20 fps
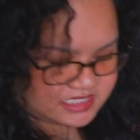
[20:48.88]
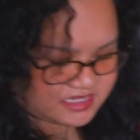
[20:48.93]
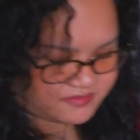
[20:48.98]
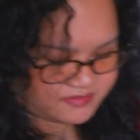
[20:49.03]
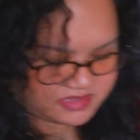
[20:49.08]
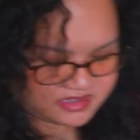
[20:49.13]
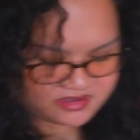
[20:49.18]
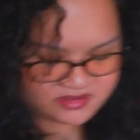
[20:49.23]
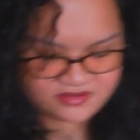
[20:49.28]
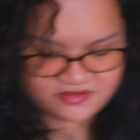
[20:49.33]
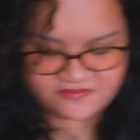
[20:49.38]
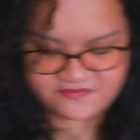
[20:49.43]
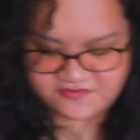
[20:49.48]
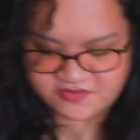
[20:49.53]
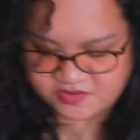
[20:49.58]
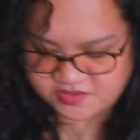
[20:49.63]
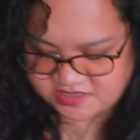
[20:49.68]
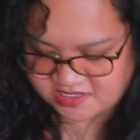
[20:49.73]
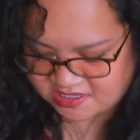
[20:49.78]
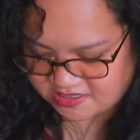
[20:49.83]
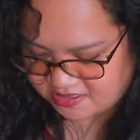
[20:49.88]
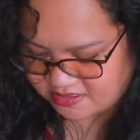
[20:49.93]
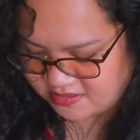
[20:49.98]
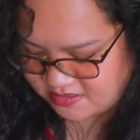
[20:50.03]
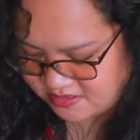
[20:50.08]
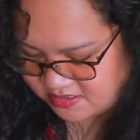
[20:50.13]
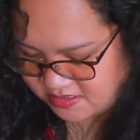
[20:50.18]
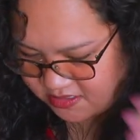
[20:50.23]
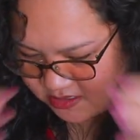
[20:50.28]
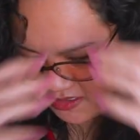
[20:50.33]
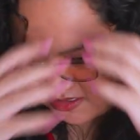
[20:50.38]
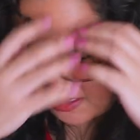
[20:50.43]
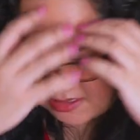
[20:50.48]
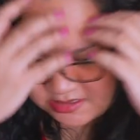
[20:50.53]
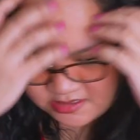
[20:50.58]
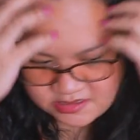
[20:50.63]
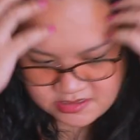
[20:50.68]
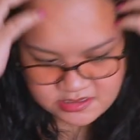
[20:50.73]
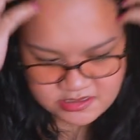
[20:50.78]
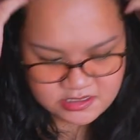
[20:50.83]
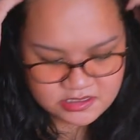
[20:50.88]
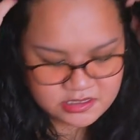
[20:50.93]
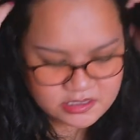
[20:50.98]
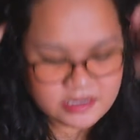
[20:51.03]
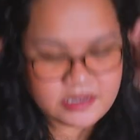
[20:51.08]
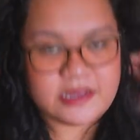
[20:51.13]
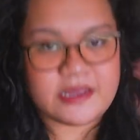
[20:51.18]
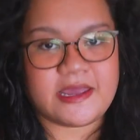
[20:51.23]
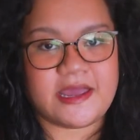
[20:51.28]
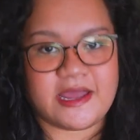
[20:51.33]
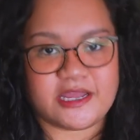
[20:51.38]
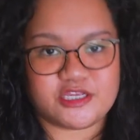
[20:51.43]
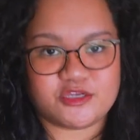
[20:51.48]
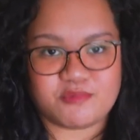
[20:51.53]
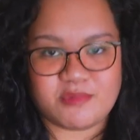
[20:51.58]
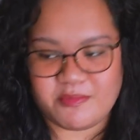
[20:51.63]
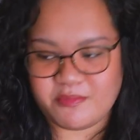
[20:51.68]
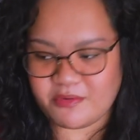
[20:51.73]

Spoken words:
give me a few seconds to like catch my